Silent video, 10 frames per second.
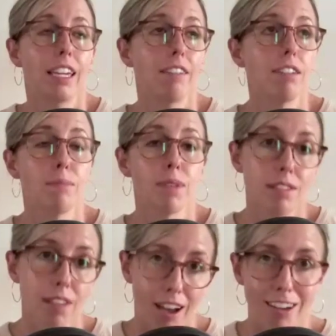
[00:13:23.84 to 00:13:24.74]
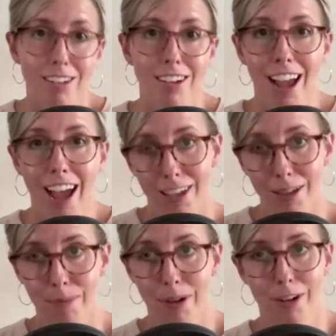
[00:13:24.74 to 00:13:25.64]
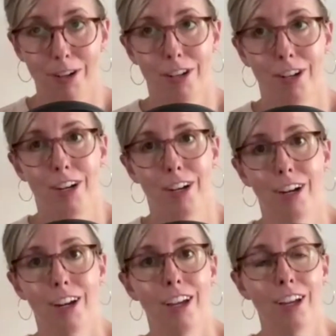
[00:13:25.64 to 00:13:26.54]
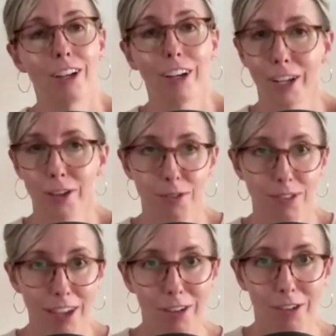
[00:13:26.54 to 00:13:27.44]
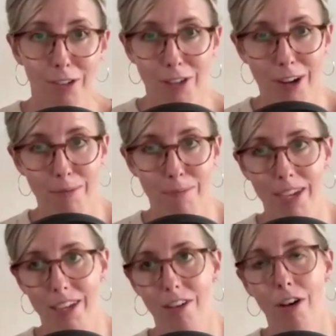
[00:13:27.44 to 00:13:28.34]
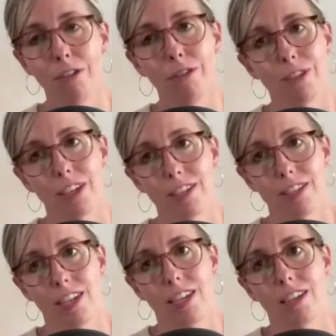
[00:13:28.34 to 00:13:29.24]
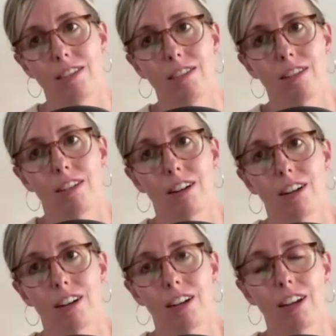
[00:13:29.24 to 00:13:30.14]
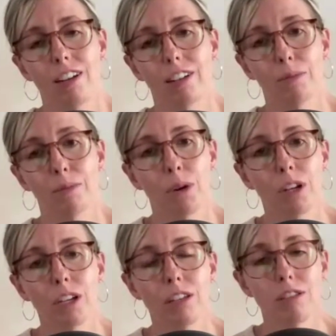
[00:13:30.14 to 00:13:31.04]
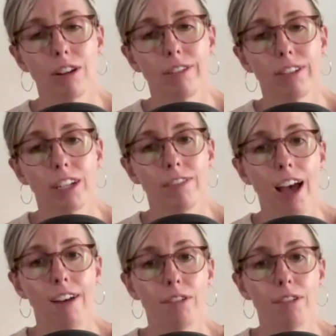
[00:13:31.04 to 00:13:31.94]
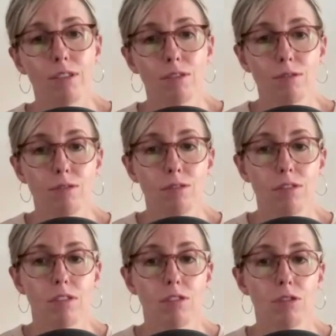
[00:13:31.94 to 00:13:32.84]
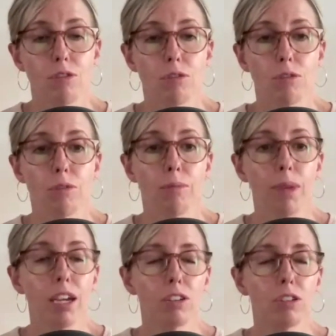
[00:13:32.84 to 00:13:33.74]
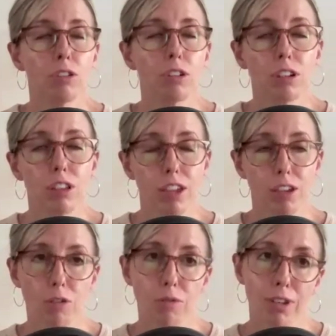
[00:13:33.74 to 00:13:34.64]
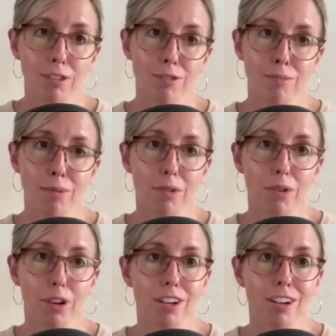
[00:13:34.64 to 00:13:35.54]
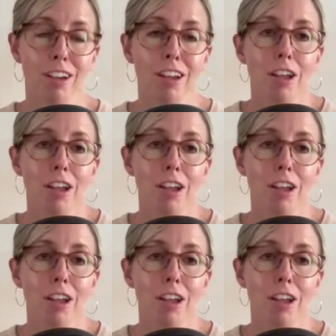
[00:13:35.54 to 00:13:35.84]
even massage and acupuncture, craniosacral therapy? All of these things are more conservative avenues to make sure that you've explored